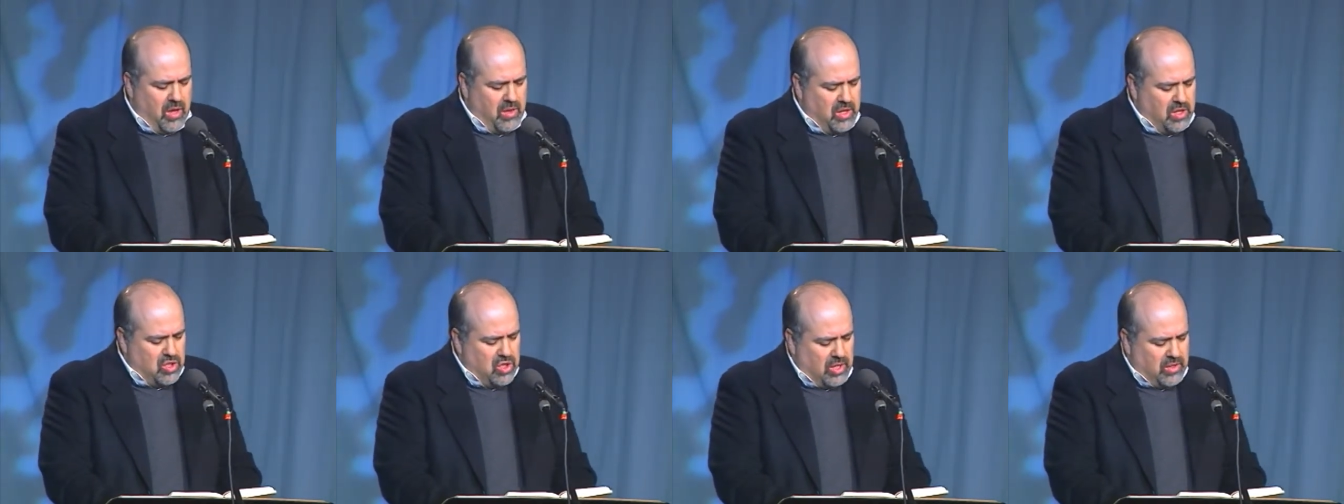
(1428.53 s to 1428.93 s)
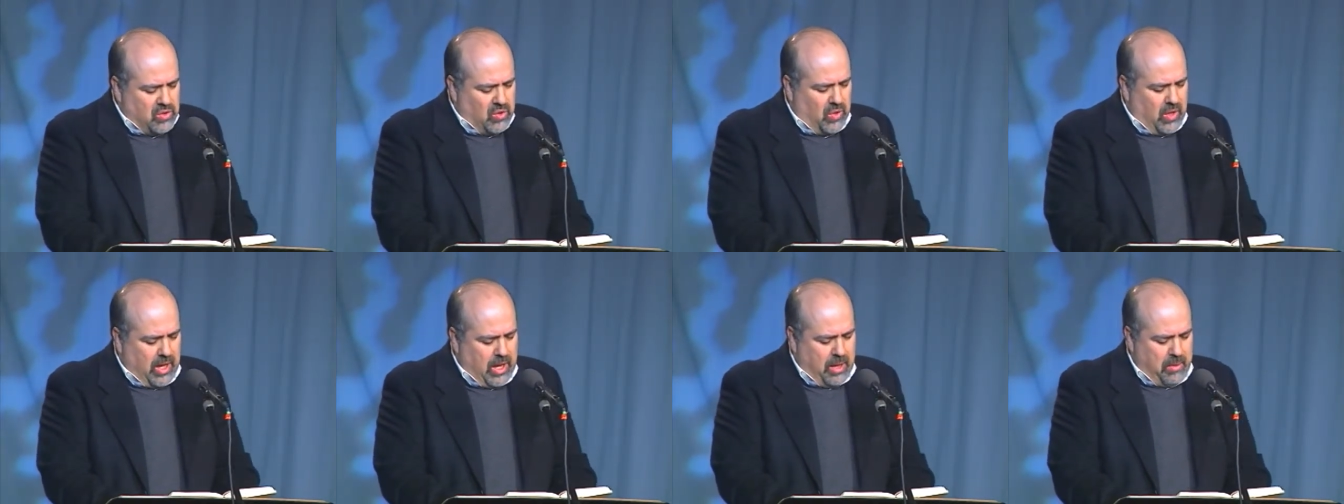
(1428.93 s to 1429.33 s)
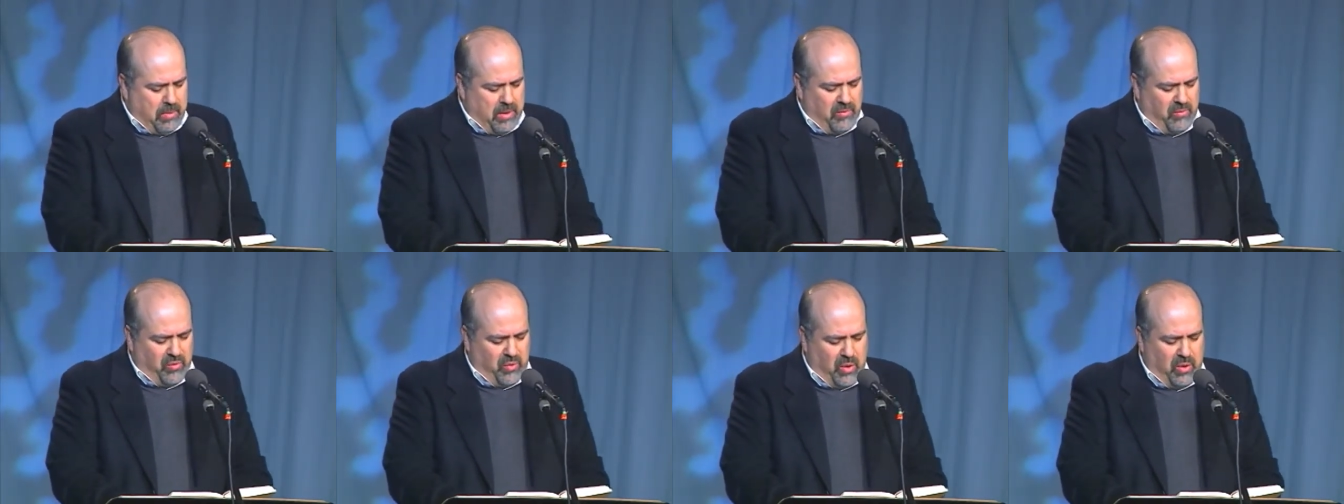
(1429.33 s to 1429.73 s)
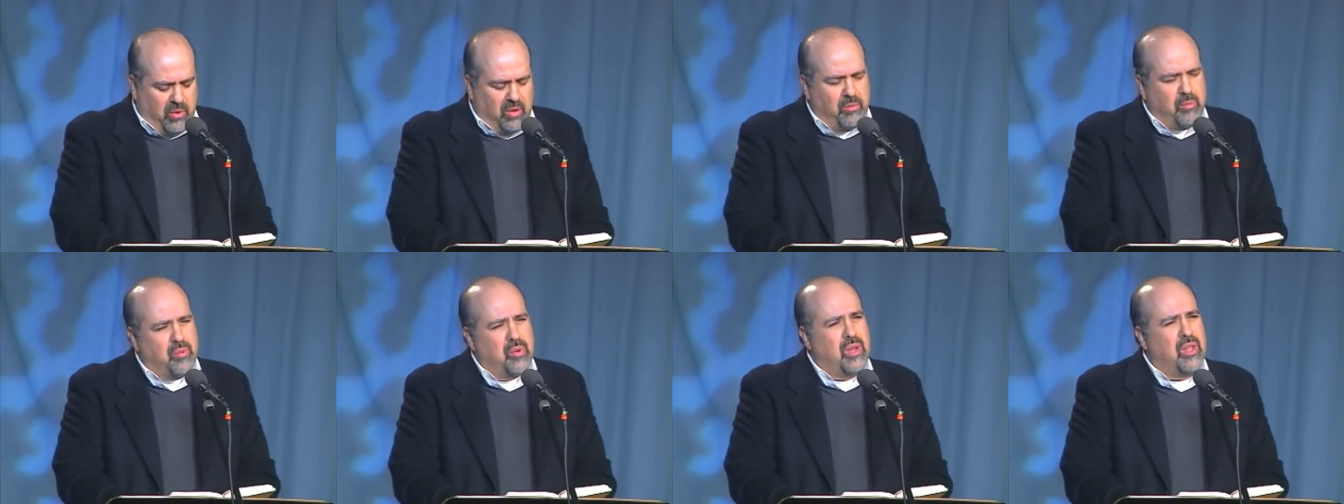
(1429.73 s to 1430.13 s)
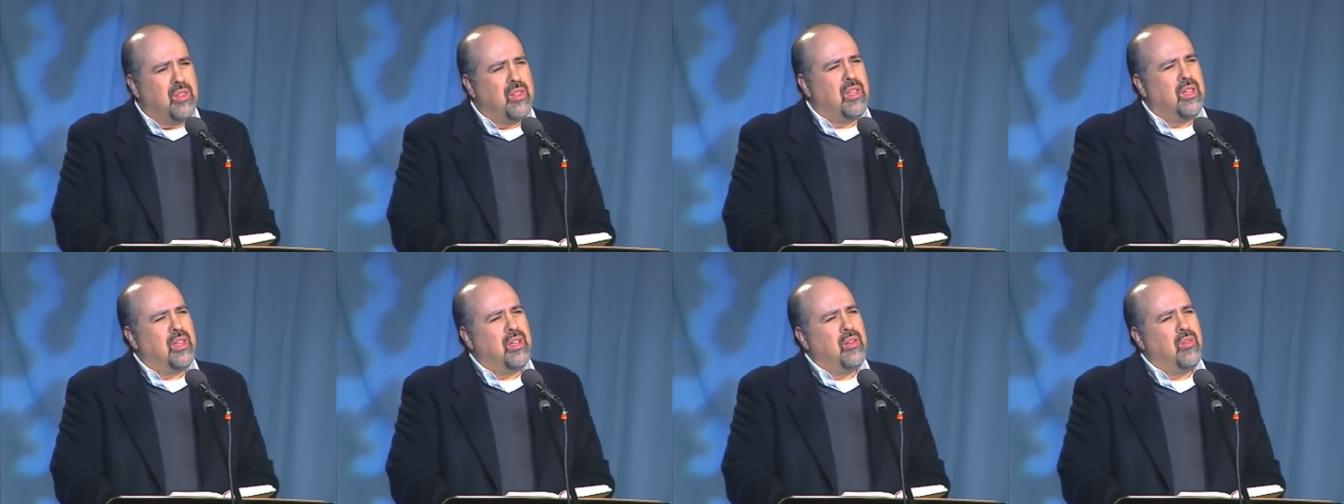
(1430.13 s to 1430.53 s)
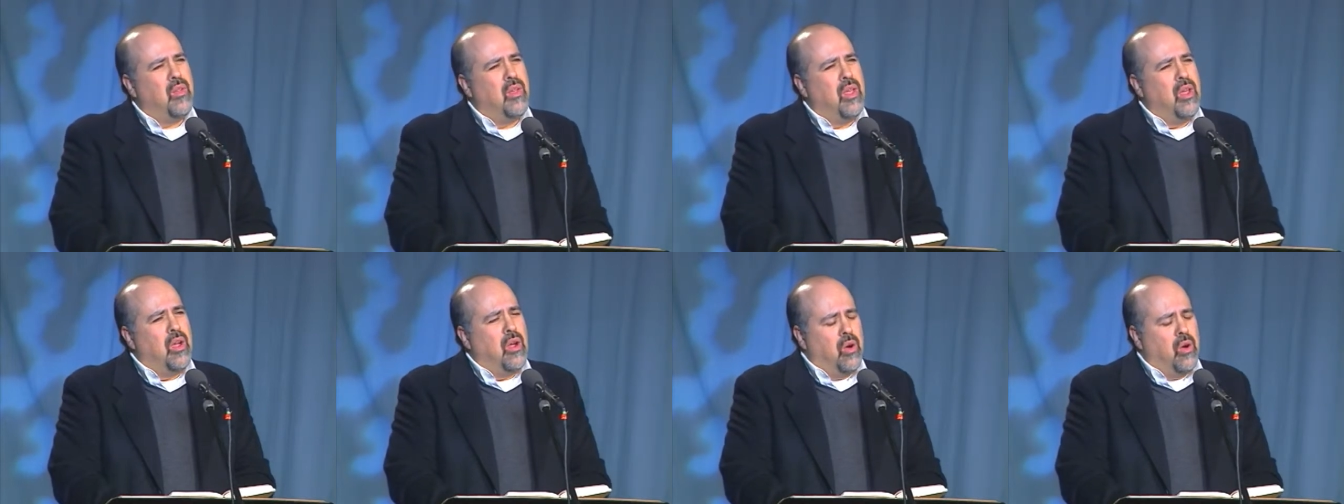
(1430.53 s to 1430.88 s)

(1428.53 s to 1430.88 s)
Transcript: the gentle ebb and flow of breathing